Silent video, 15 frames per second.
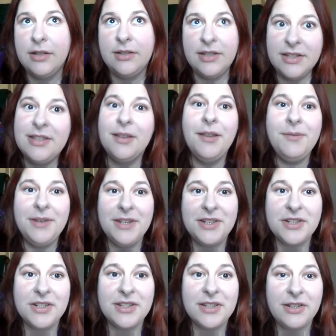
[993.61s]
did some
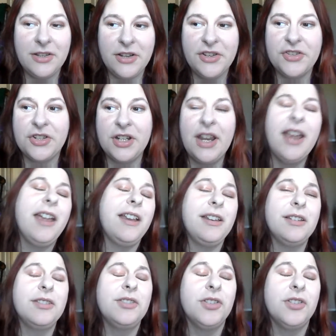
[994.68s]
dishes and laundry, and